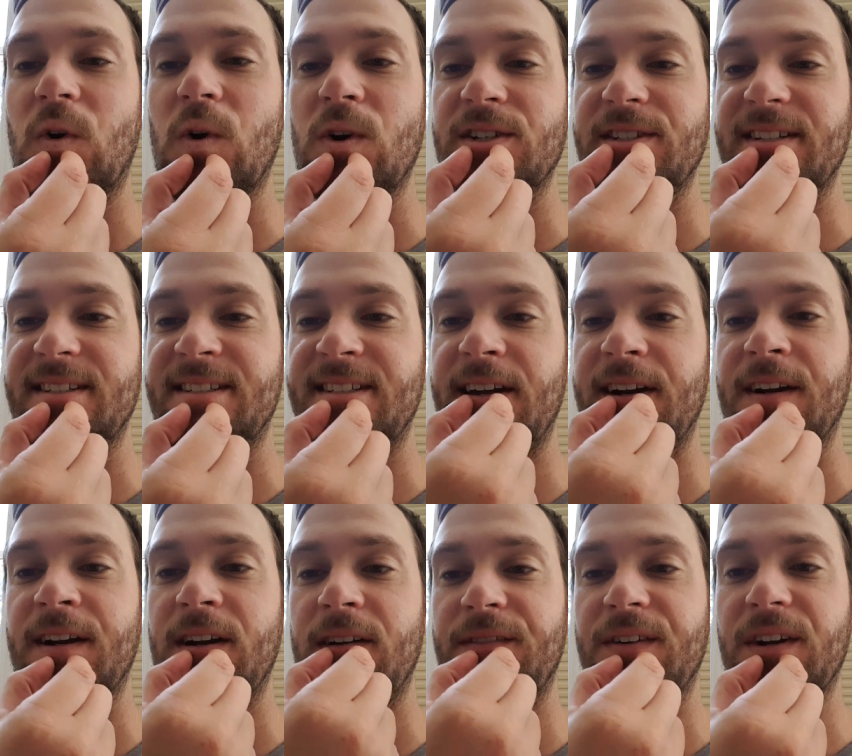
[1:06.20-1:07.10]
towards the
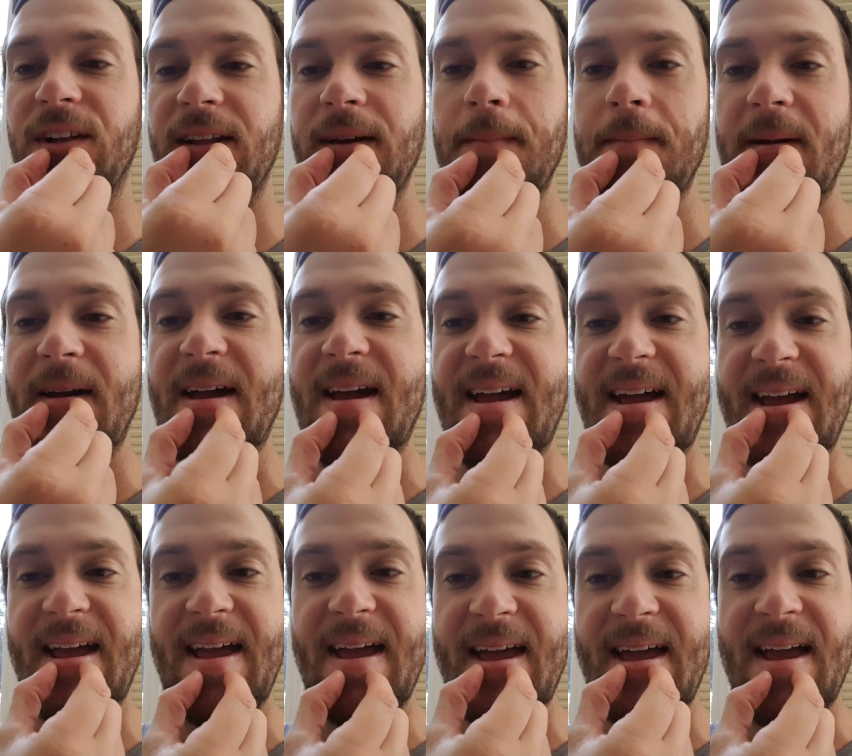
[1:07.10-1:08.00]
center of your lip
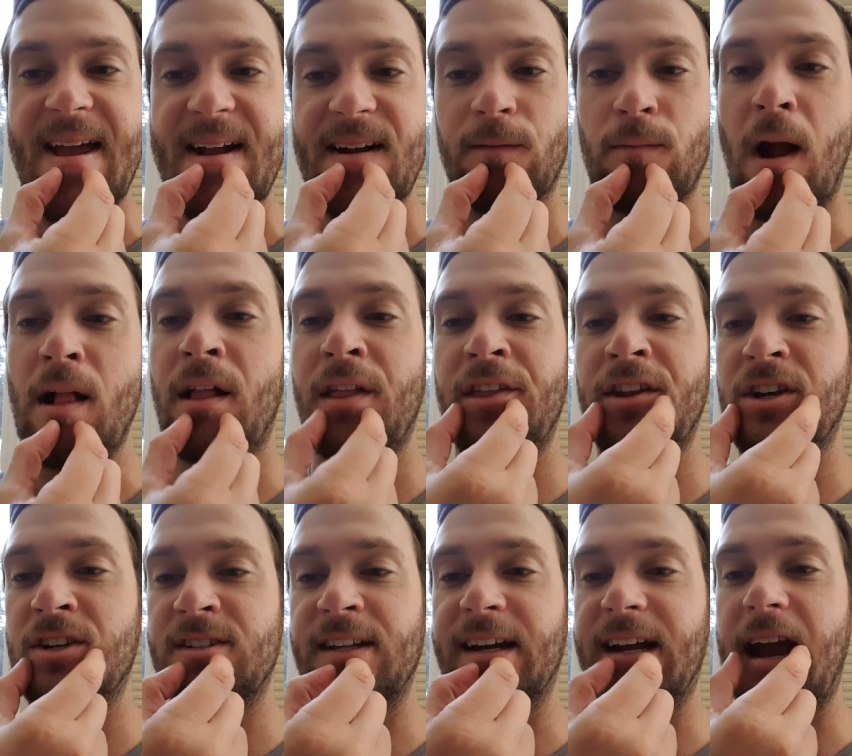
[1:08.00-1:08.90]
rather than
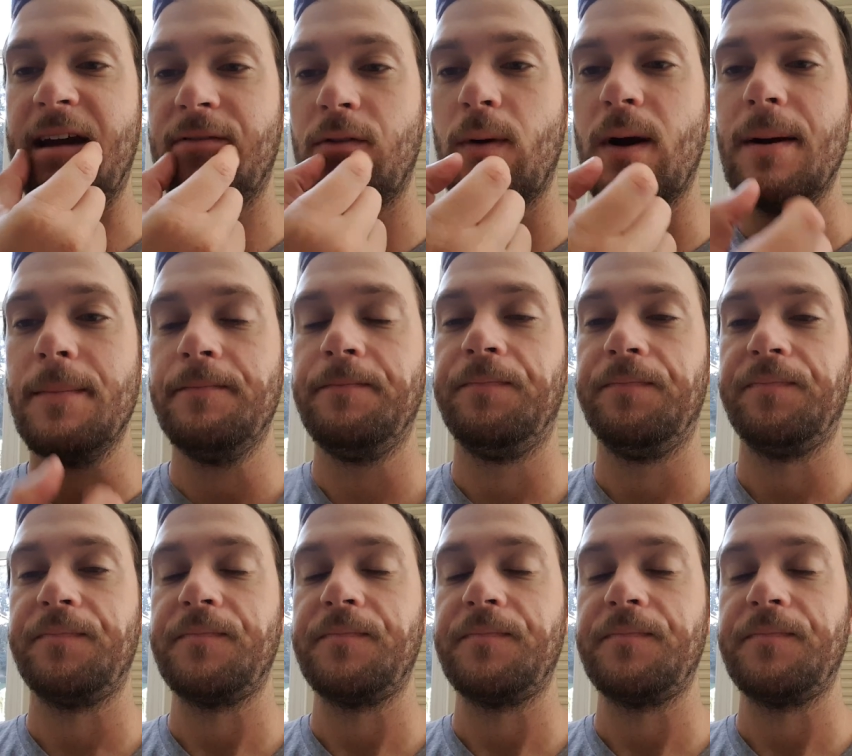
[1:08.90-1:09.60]
just like everywhere.